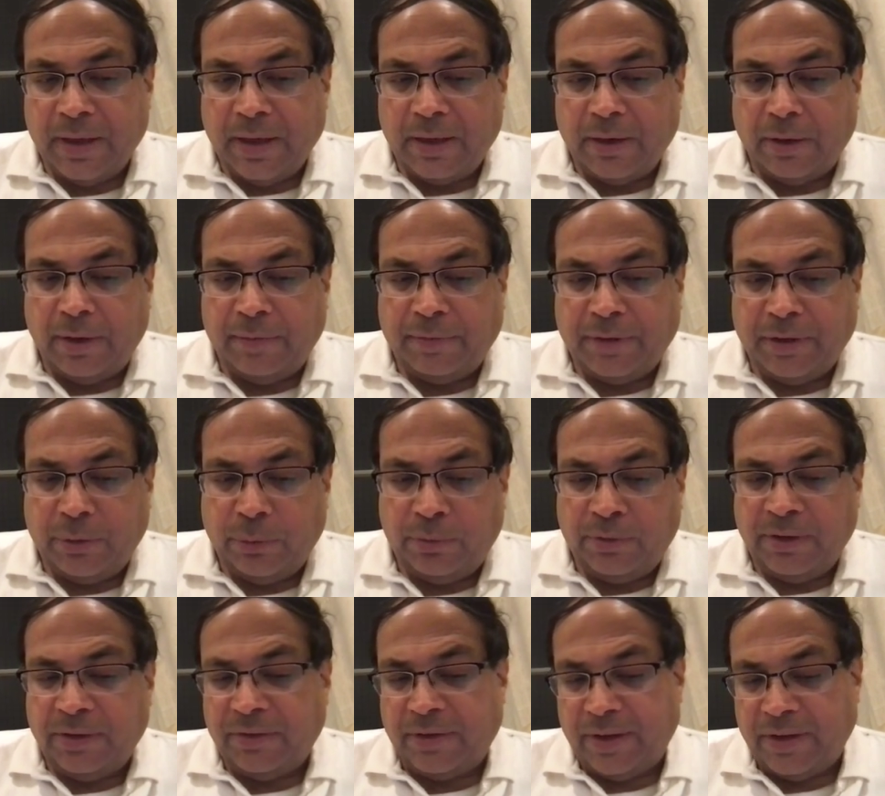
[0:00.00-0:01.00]
Now, if the
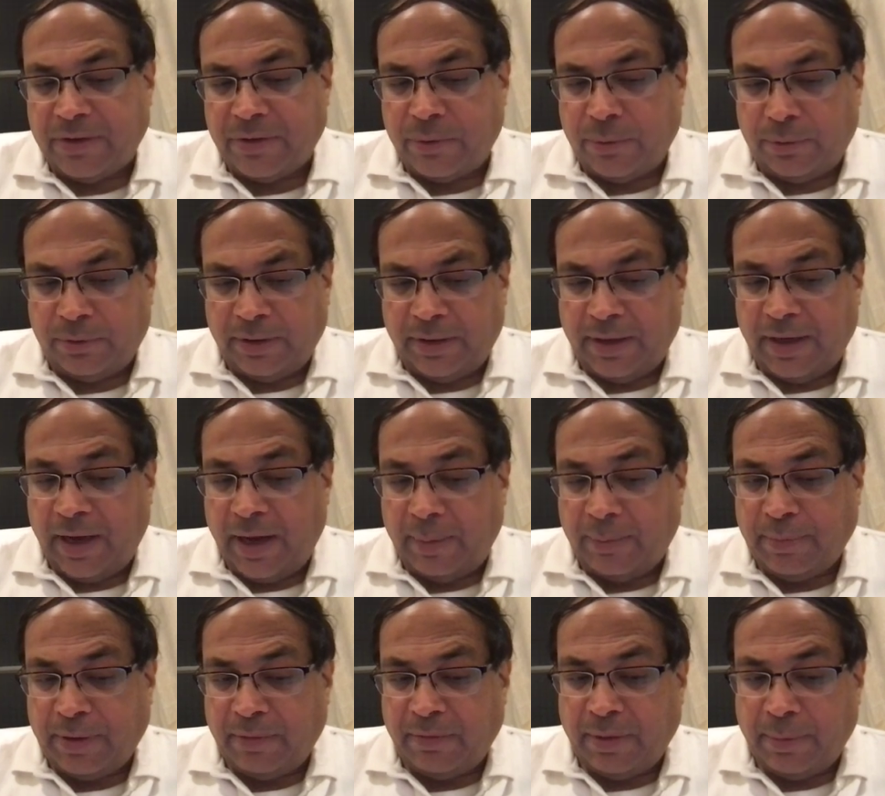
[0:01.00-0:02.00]
user says no, then the
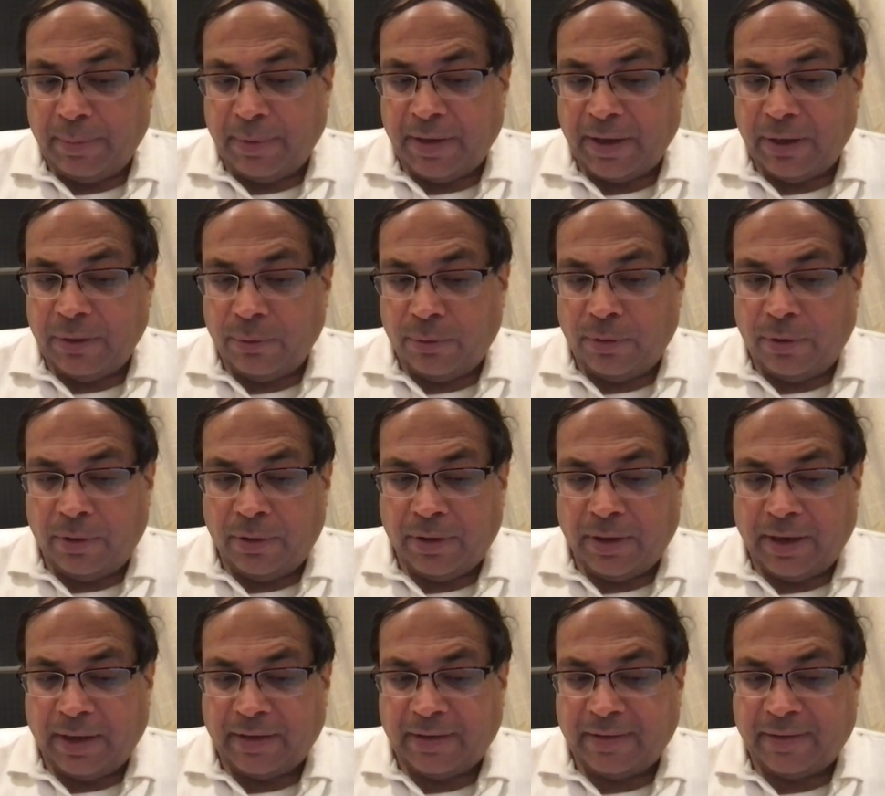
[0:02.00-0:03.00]
app developer can no longer
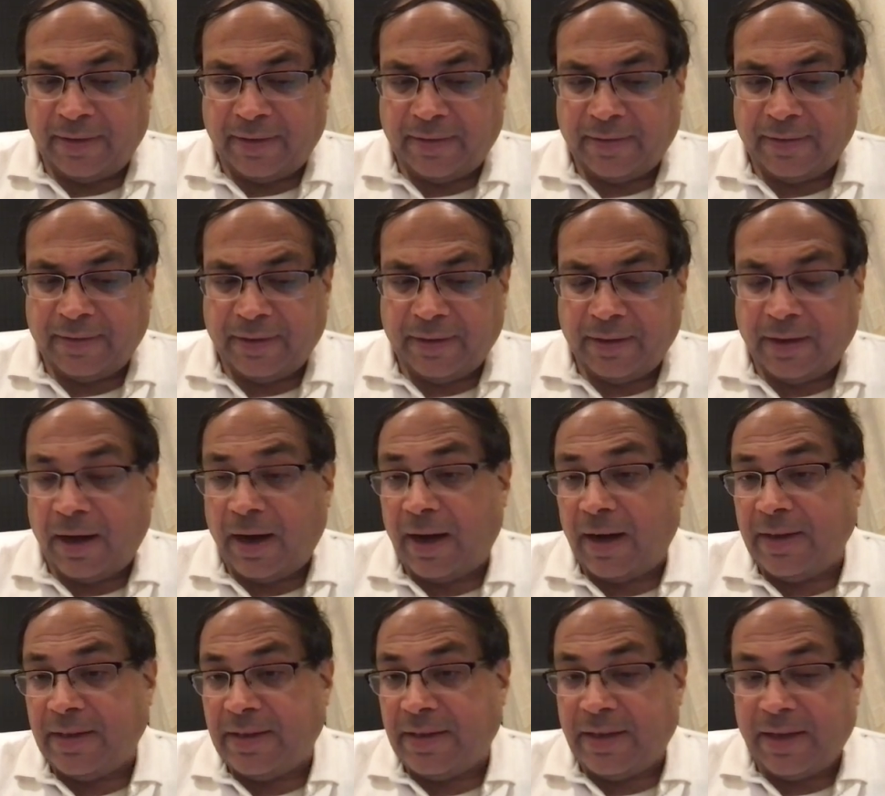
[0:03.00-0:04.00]
access the
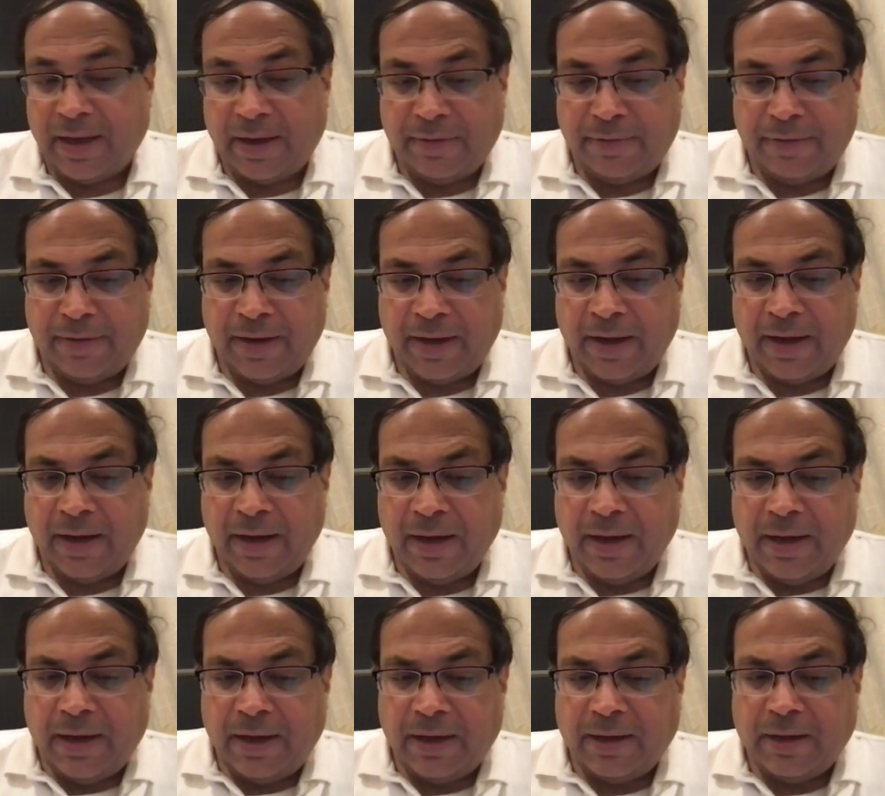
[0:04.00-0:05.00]
IDFA,
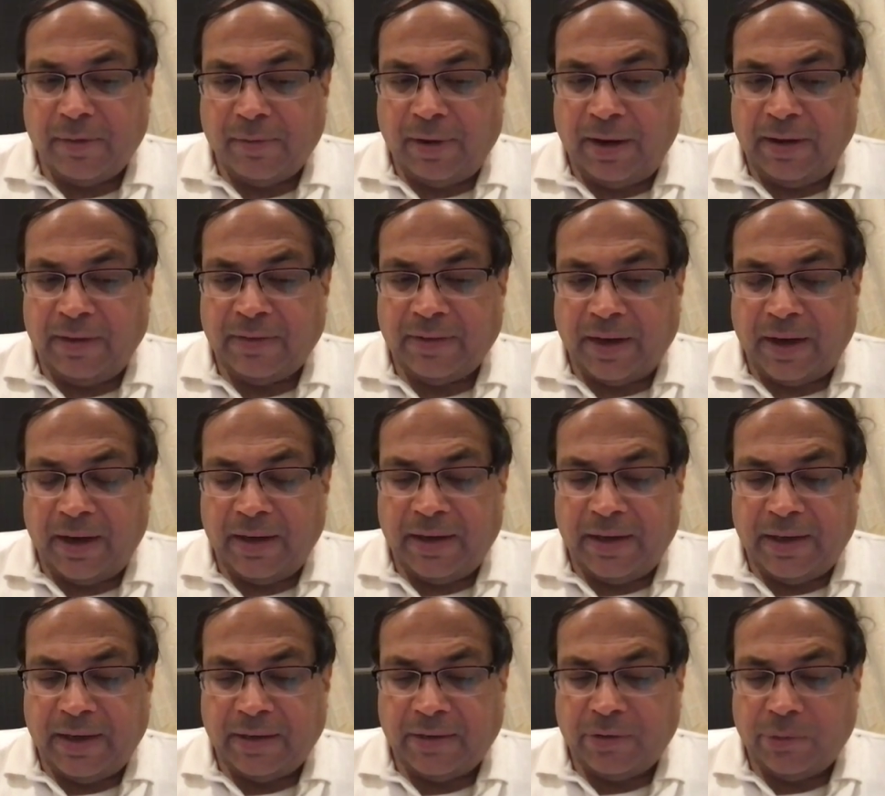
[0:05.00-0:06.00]
a device ID
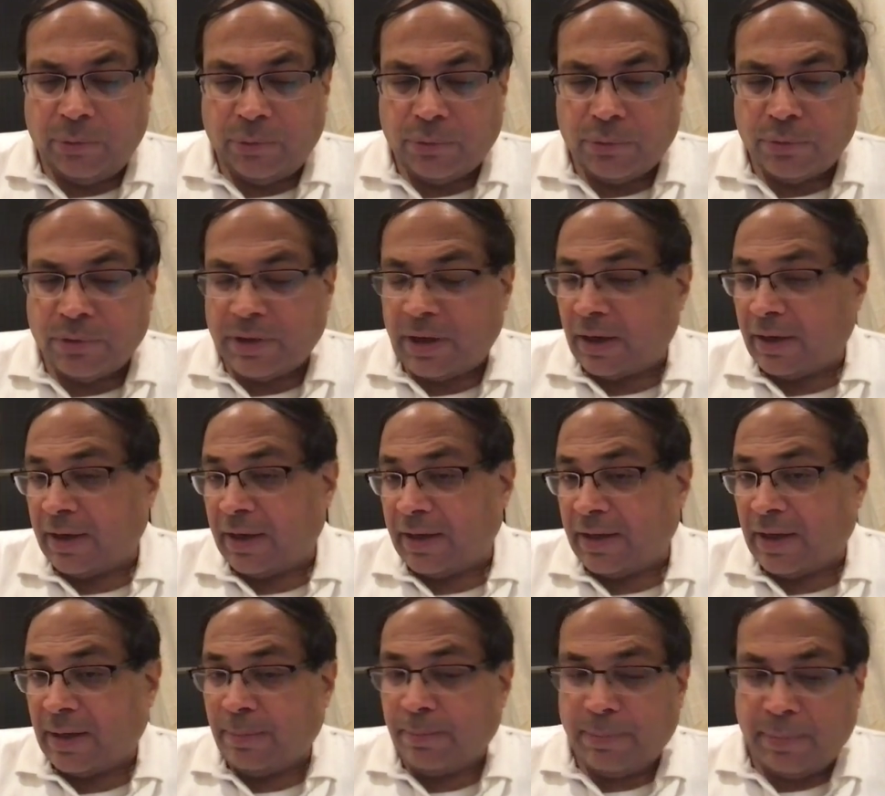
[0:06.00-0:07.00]
that's used to target
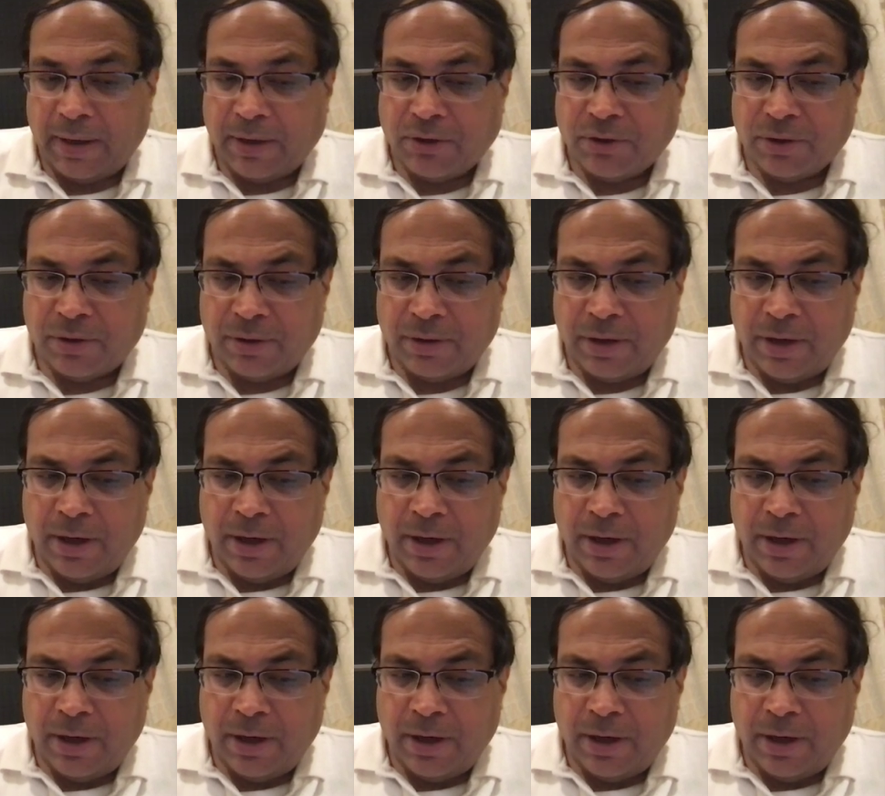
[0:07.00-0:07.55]
and measure